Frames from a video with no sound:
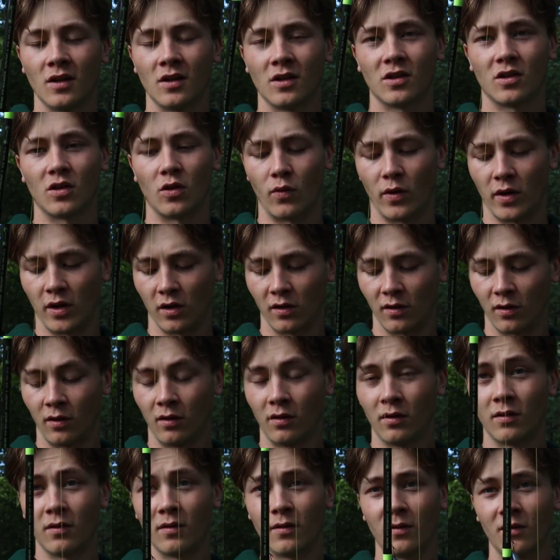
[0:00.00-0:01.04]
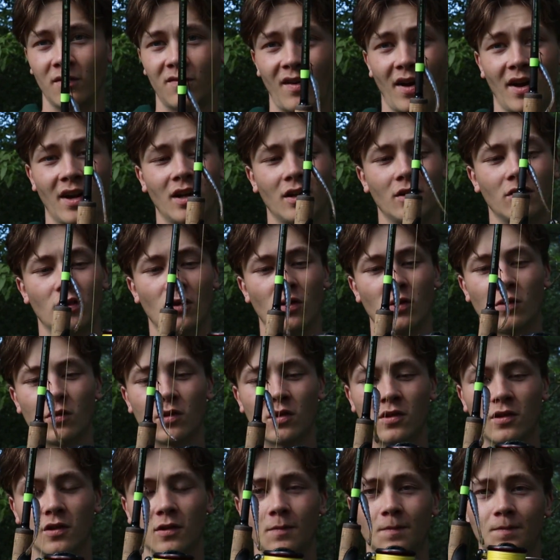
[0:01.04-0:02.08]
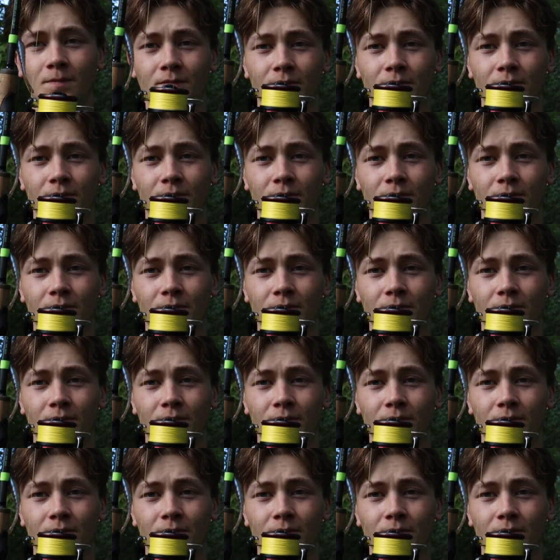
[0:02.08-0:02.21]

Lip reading: So when you're fighting those